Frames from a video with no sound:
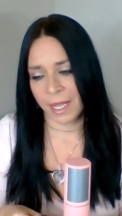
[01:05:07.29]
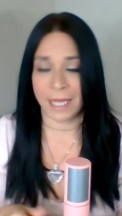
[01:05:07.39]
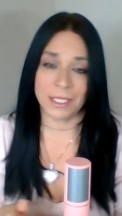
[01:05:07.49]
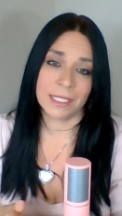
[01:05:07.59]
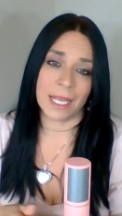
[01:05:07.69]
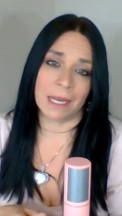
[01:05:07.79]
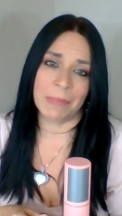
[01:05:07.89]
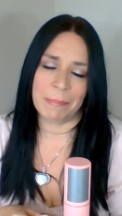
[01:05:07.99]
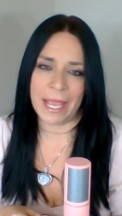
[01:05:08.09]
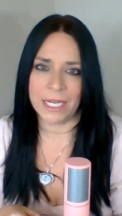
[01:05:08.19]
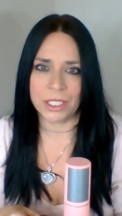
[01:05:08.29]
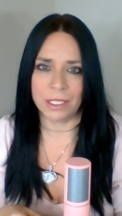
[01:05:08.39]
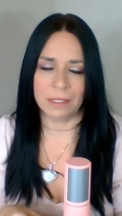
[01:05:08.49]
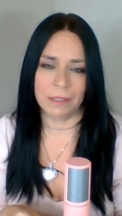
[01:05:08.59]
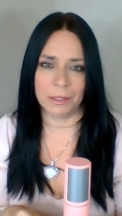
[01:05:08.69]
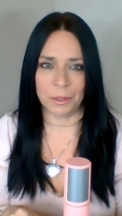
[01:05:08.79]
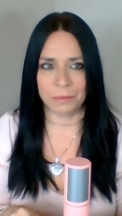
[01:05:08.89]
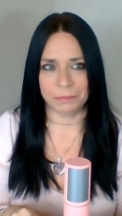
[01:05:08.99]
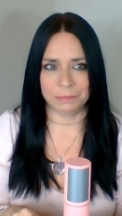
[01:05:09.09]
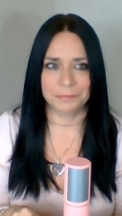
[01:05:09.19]
I just got to be patient, you
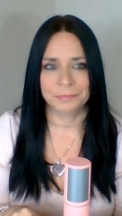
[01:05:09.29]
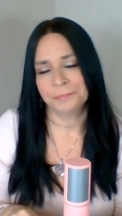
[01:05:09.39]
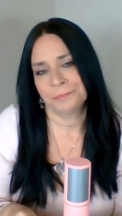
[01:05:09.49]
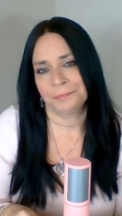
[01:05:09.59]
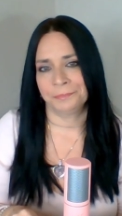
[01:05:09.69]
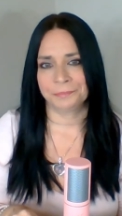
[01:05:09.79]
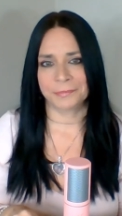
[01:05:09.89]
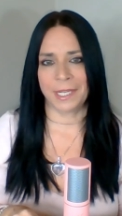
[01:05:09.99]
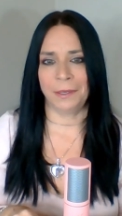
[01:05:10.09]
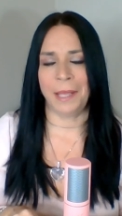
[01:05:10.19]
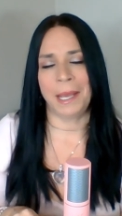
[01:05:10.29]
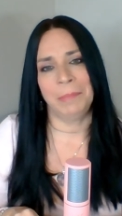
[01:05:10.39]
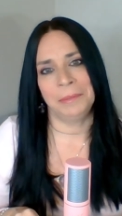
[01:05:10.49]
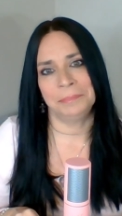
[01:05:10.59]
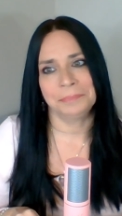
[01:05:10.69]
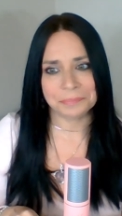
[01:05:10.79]
know, it'll happen.